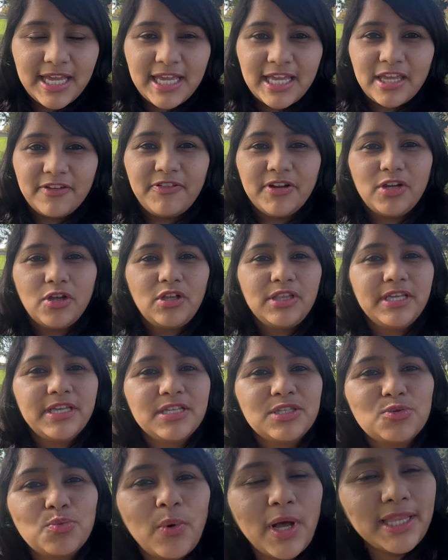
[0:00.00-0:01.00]
If at all there
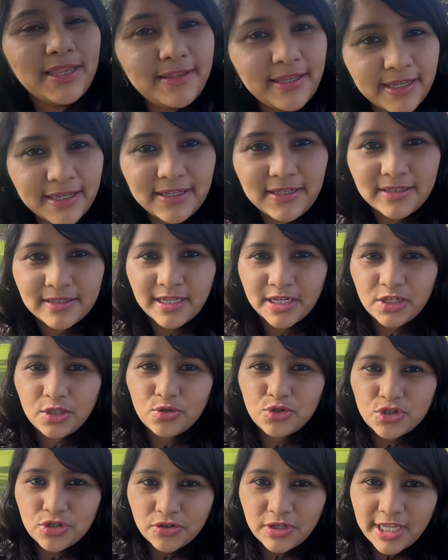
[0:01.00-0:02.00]
is one thing that
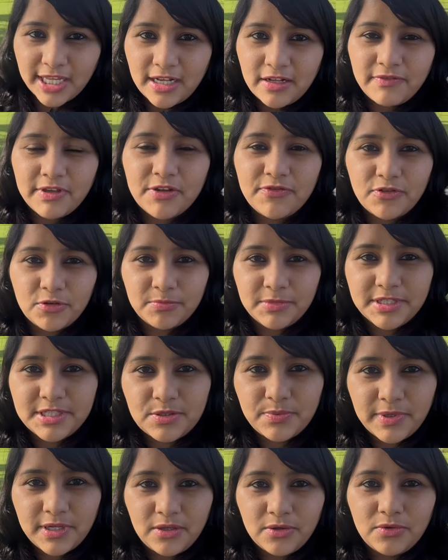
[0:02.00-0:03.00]
you should take away from this
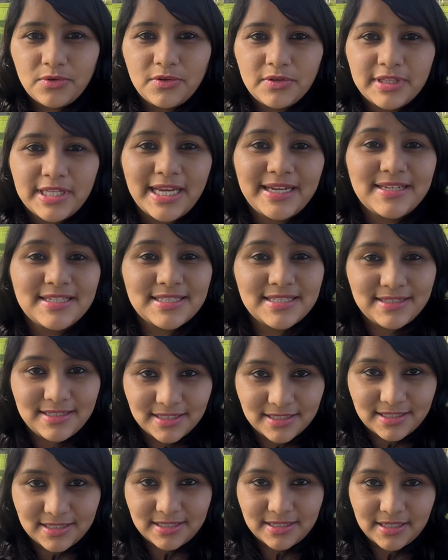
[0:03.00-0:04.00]
video, that is
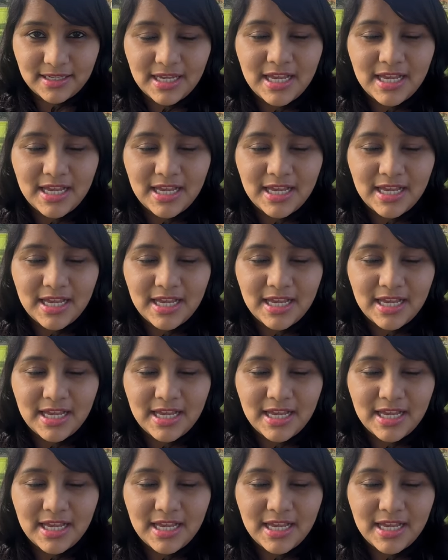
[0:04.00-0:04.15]
this.